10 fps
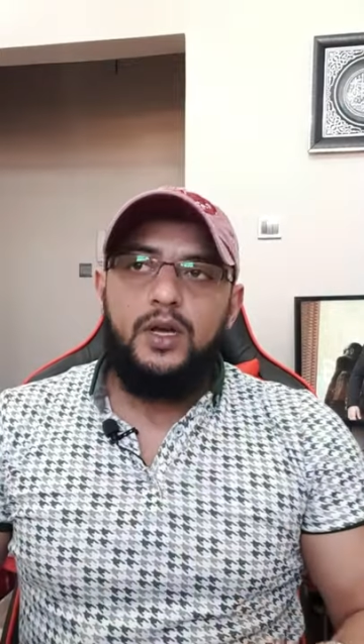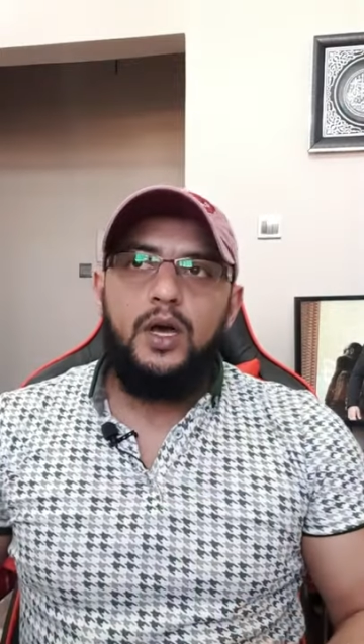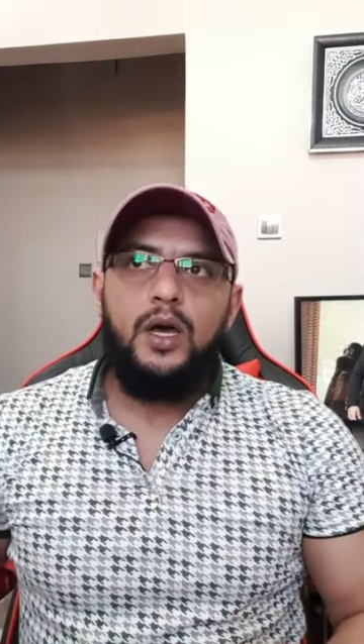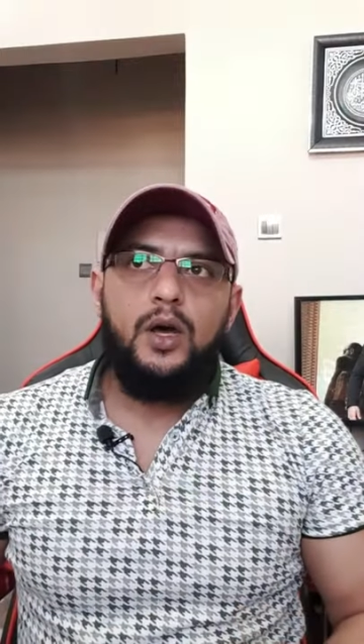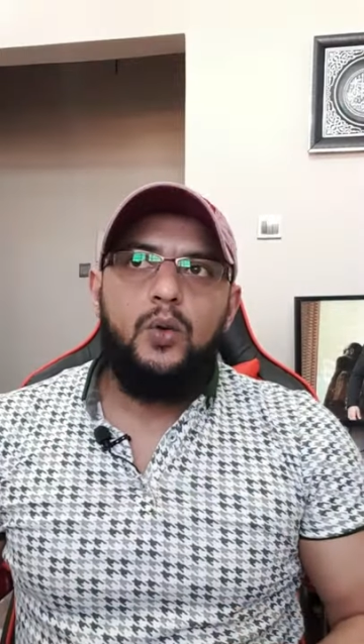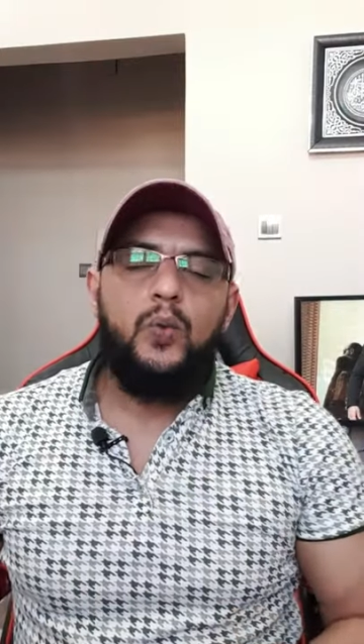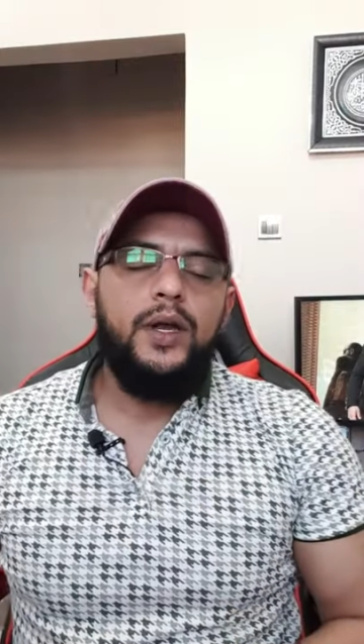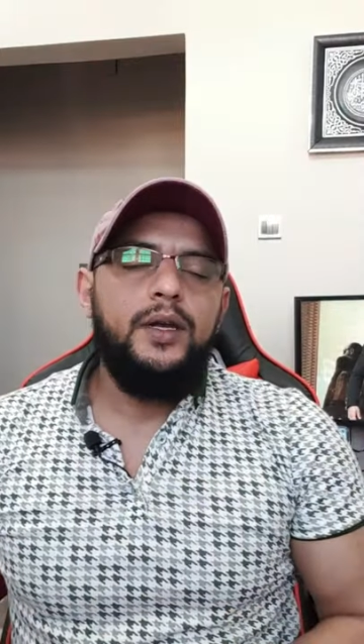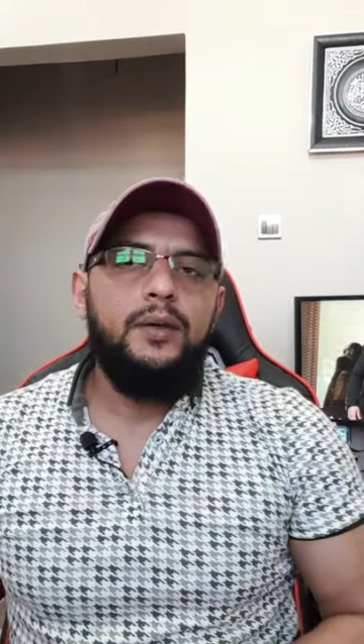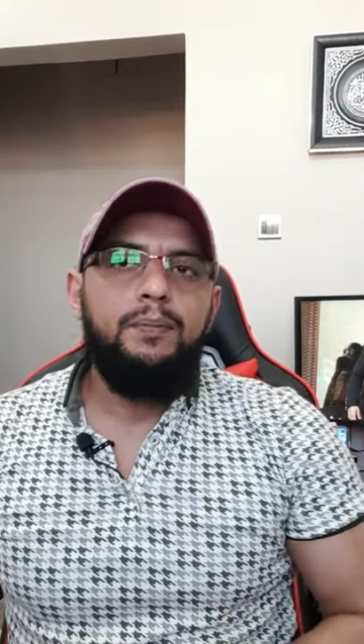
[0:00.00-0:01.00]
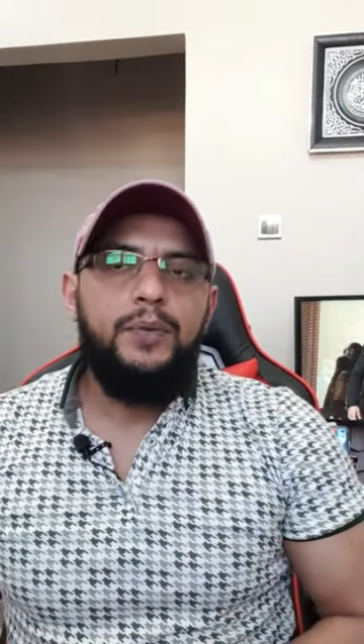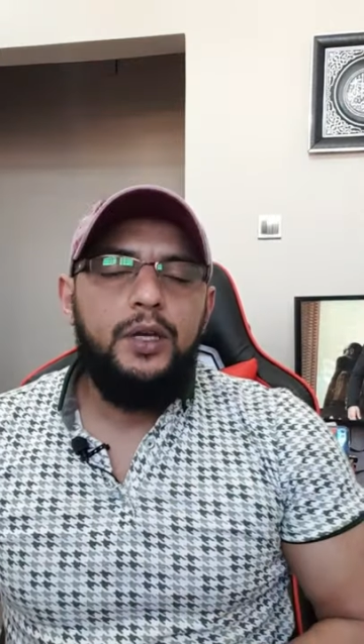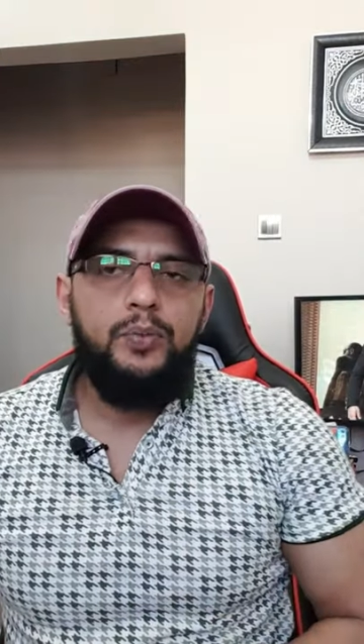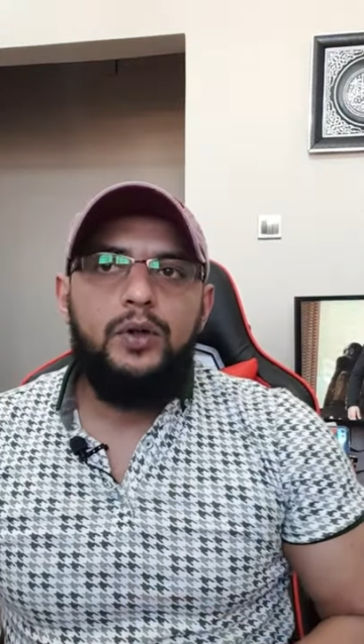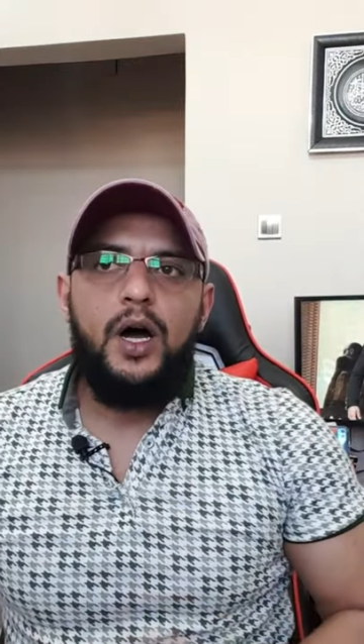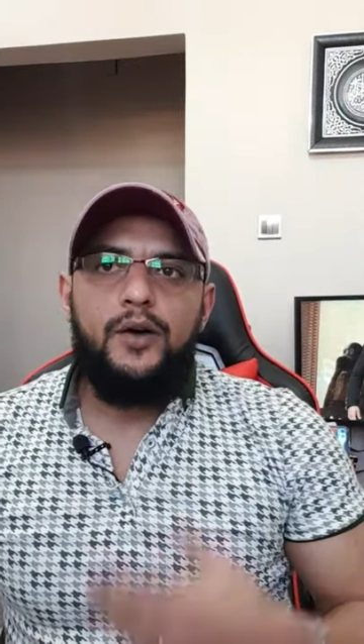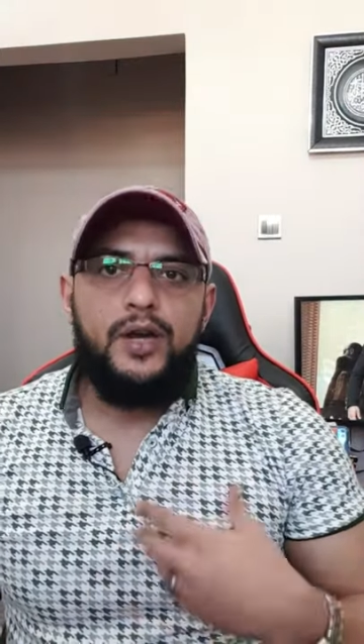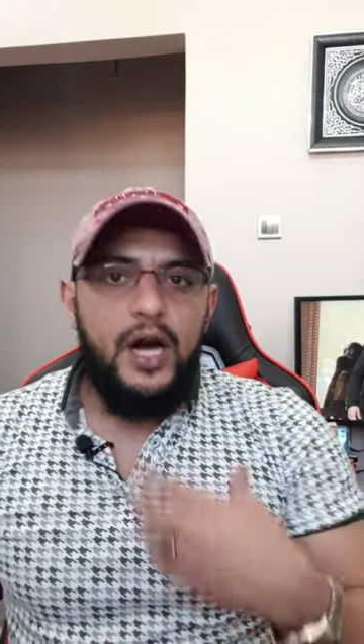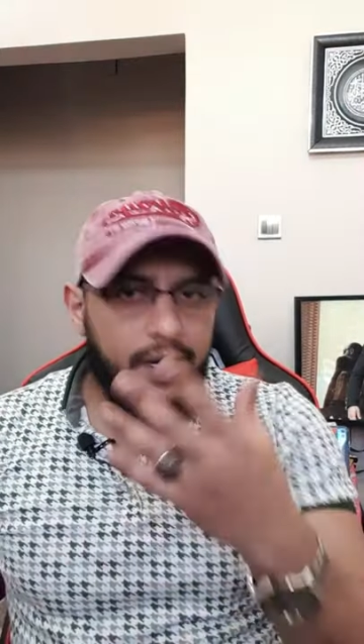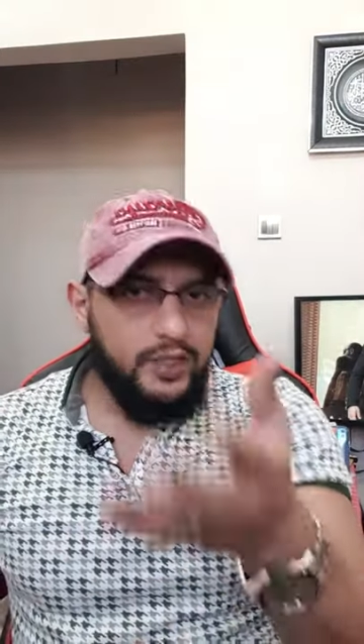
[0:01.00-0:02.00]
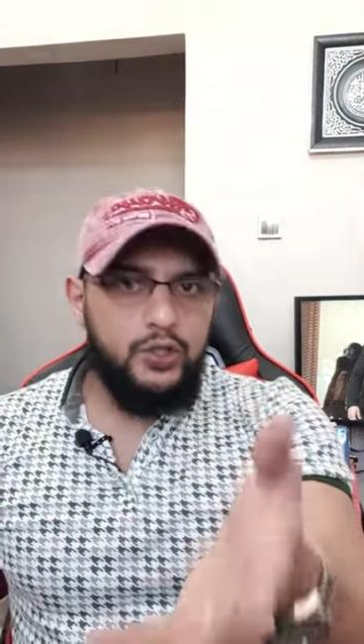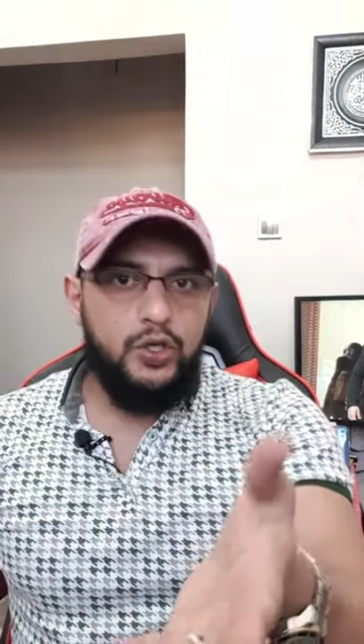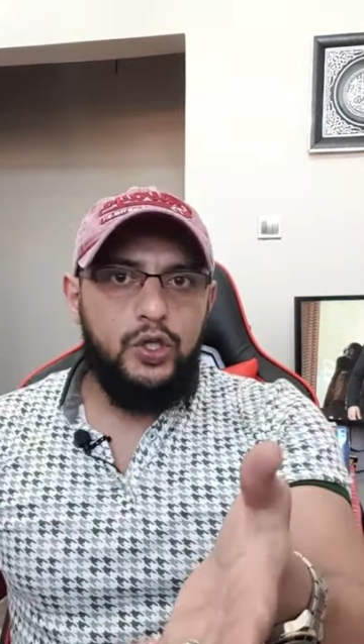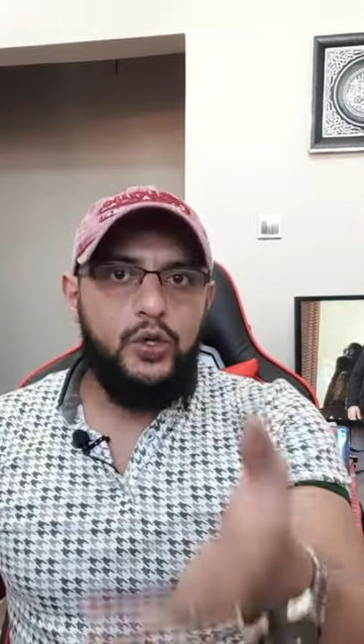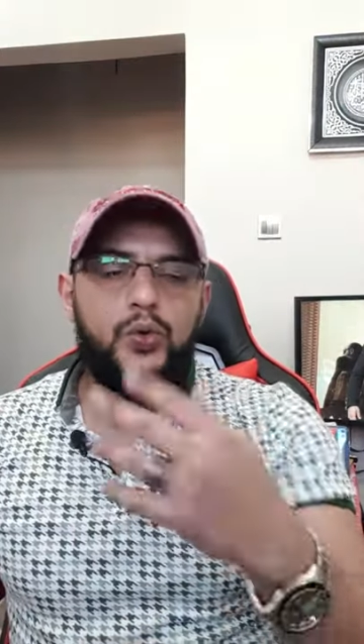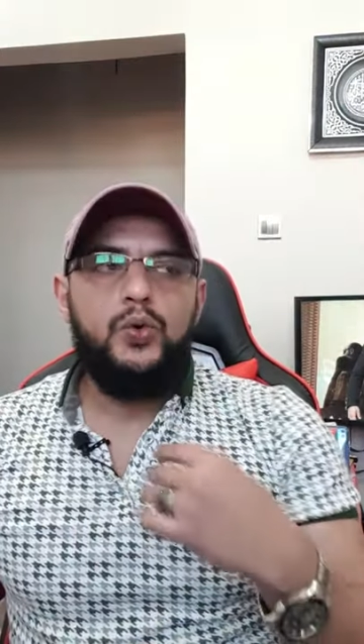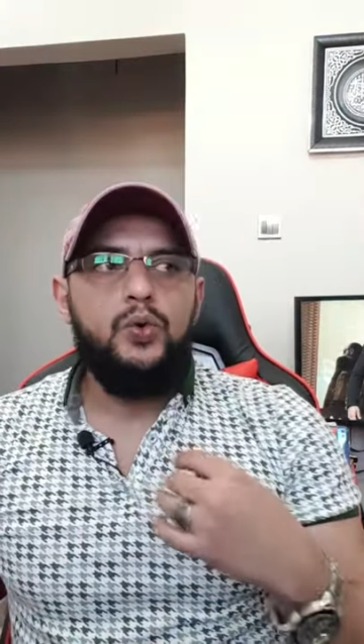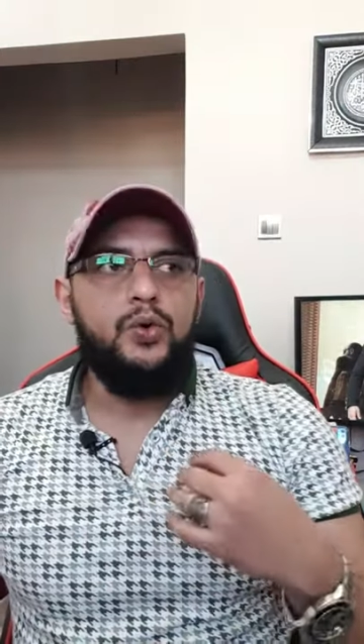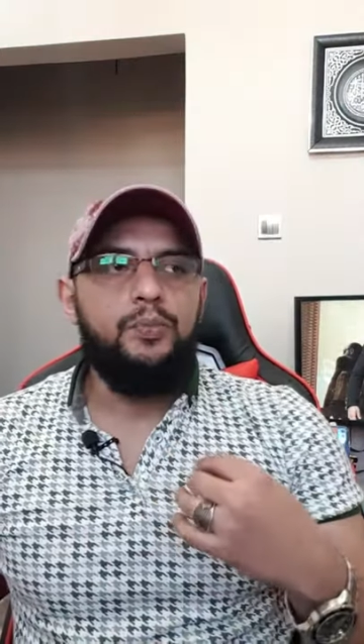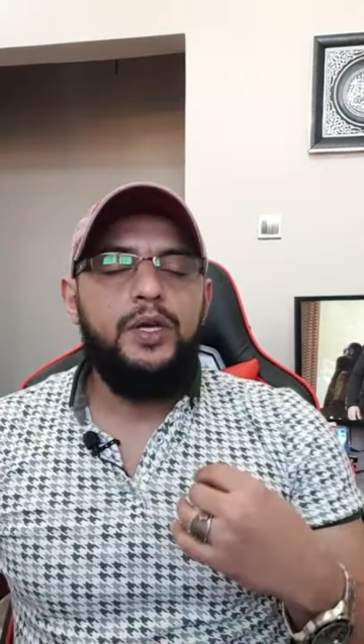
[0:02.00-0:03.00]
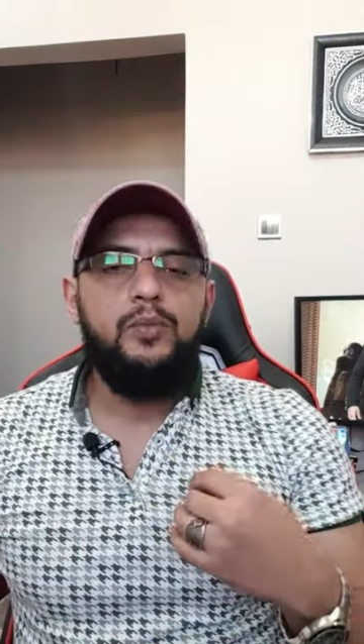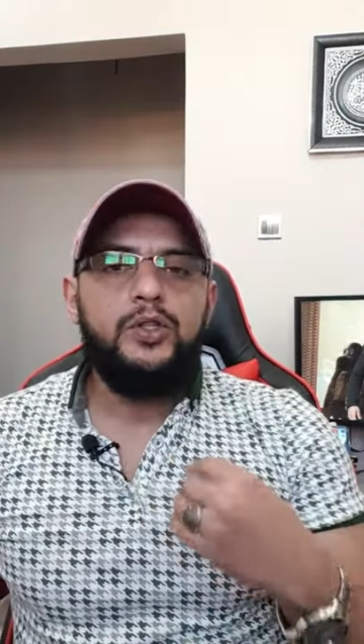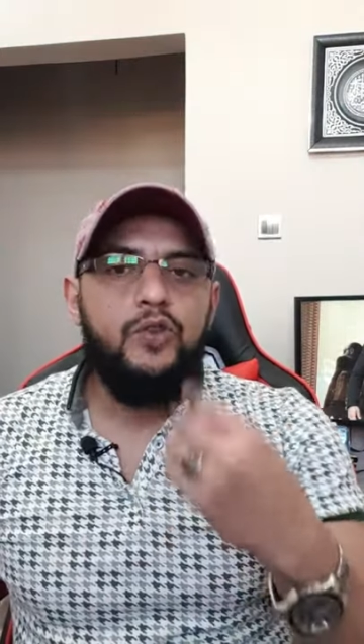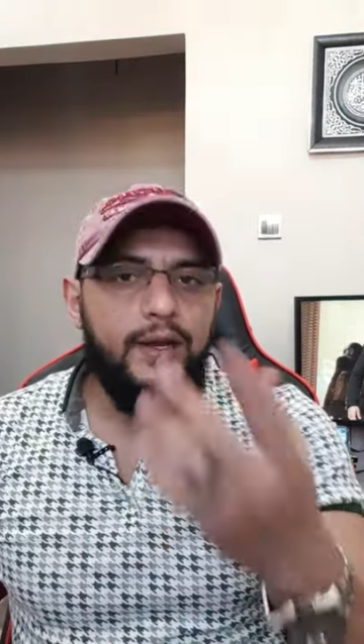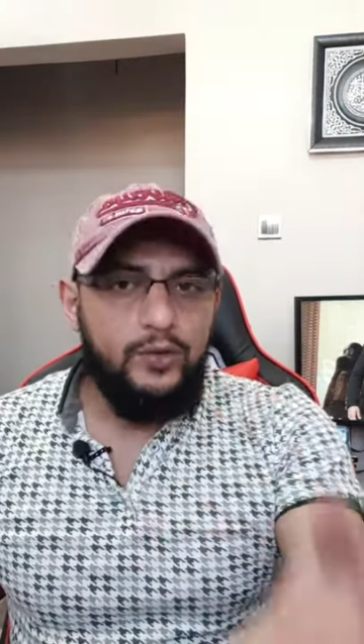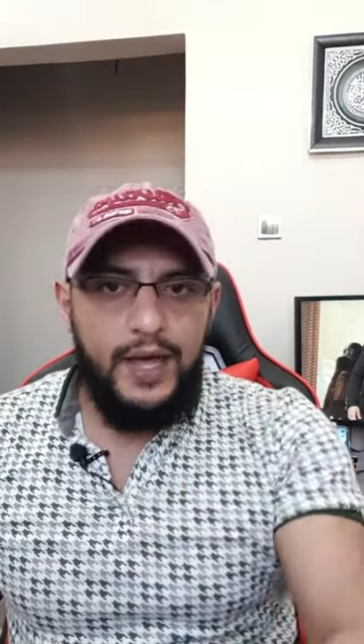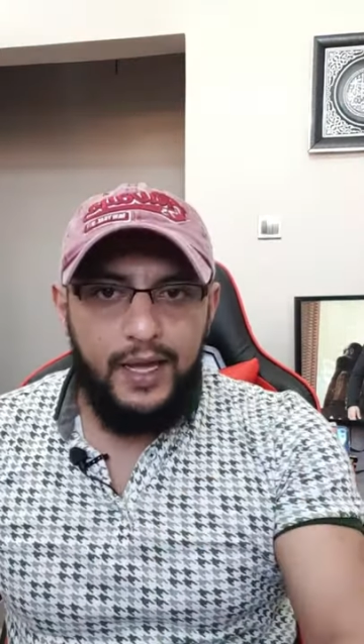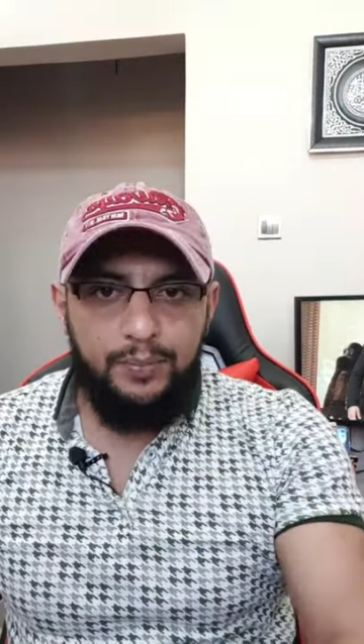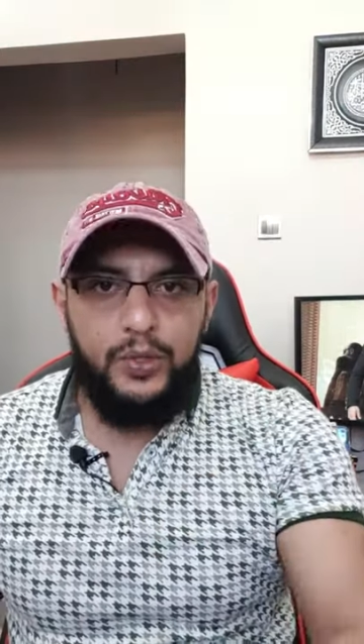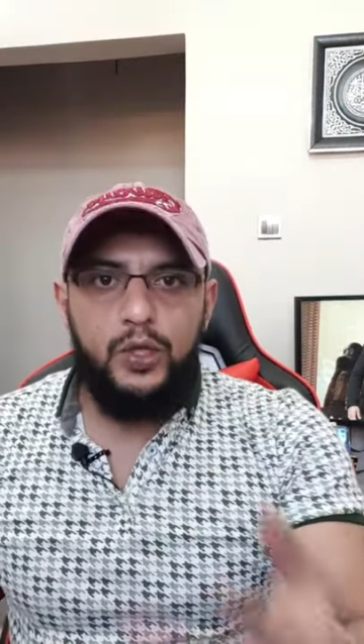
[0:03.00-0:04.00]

Uh, when people are kind to you, or people try to help